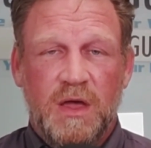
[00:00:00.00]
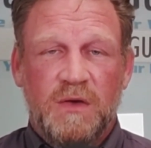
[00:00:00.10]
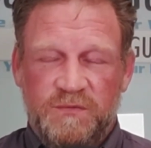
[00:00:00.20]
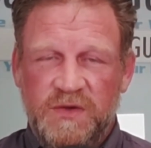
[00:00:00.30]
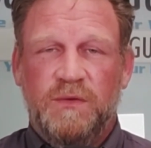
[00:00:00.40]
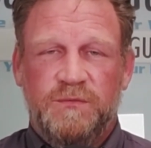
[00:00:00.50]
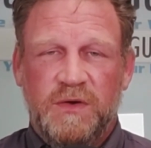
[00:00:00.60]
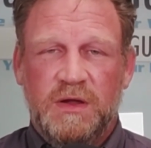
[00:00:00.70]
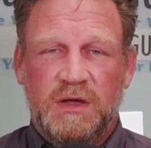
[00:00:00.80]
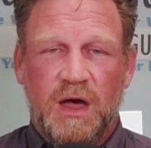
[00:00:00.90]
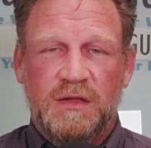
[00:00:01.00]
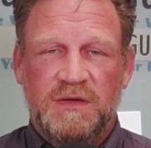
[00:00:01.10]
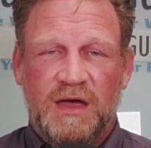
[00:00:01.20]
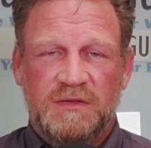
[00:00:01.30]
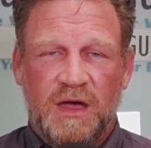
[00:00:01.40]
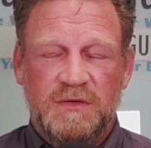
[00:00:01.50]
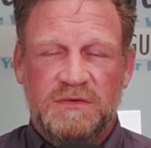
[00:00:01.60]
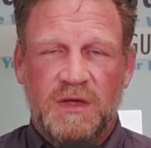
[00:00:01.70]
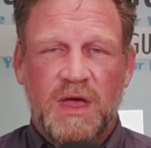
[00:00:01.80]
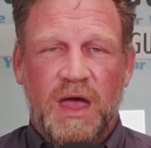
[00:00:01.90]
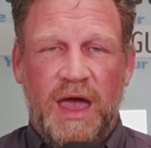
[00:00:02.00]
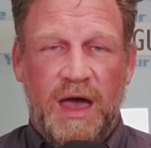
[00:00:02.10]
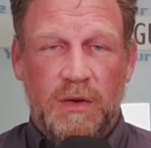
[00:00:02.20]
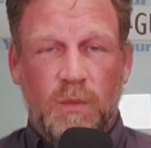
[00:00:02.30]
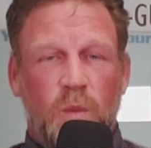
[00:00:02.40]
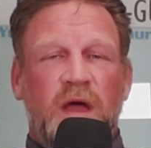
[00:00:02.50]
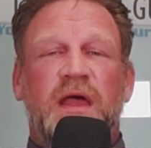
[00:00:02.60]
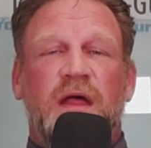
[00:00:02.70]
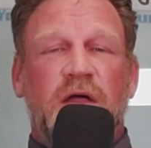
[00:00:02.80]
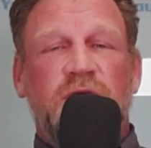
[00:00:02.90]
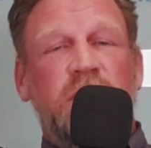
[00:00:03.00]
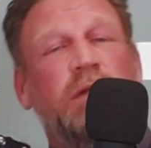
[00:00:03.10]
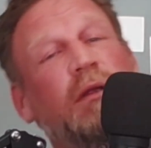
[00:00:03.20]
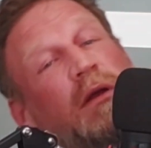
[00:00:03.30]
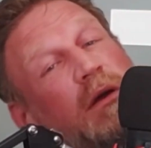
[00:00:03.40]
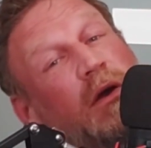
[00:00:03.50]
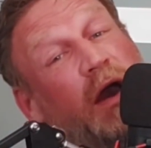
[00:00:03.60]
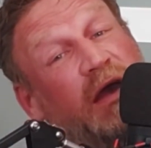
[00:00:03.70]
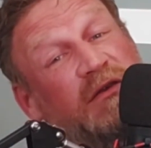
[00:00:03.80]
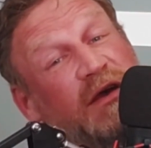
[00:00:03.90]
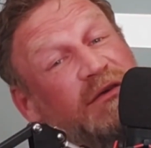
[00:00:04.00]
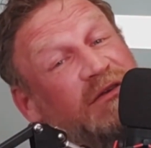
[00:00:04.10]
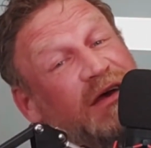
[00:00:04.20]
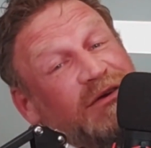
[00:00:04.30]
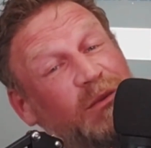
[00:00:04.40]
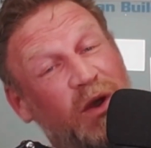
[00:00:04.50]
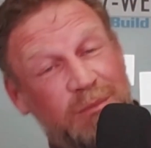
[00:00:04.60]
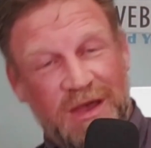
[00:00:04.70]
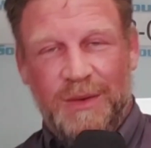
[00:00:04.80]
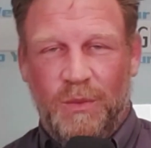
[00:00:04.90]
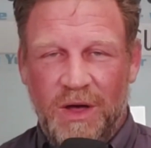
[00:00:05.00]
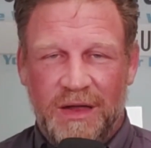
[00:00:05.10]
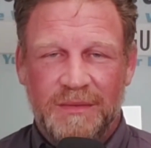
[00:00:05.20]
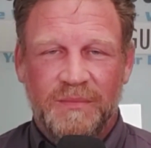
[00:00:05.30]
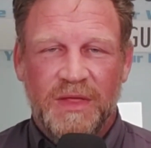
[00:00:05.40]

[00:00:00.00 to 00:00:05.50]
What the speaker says: feel free to contact us at 1-800 or 877-WebGuy1.